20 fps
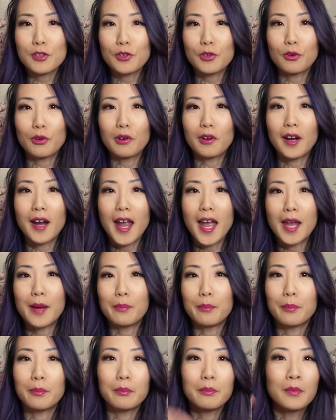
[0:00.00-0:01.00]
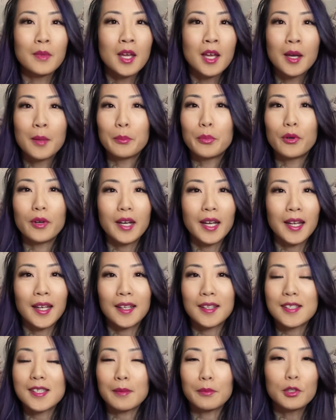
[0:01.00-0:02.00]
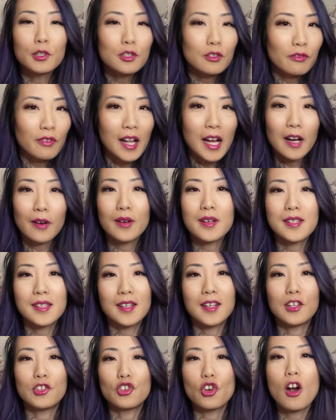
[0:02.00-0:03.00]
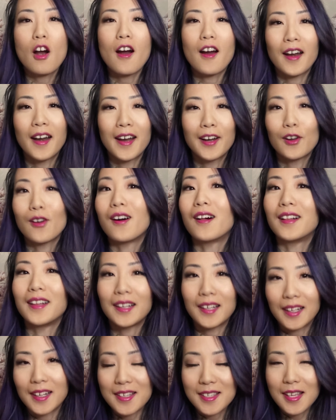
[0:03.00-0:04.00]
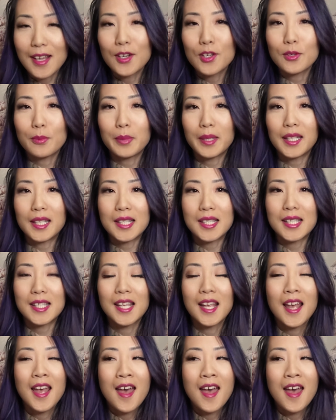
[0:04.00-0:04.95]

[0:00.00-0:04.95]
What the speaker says: store and putting some loose flowers in a jar and calling it a centerpiece.